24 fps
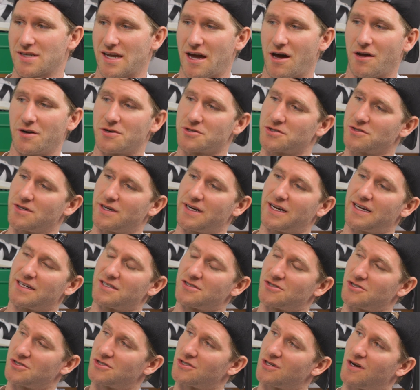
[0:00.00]
Counter-Strike
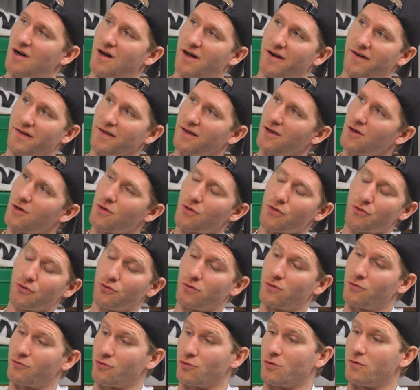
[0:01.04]
has just gone
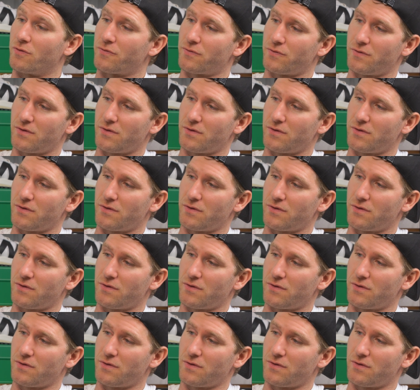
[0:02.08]
through the roof.